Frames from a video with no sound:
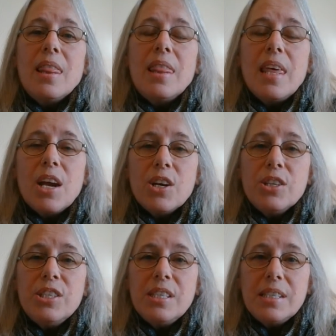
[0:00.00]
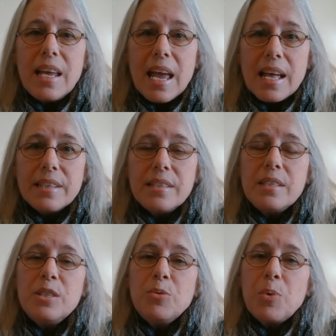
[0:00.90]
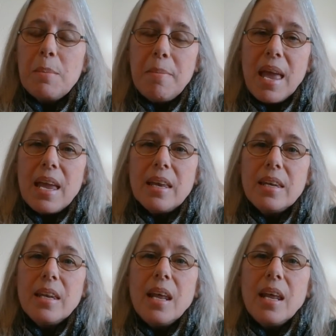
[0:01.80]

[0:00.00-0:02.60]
their stance to remain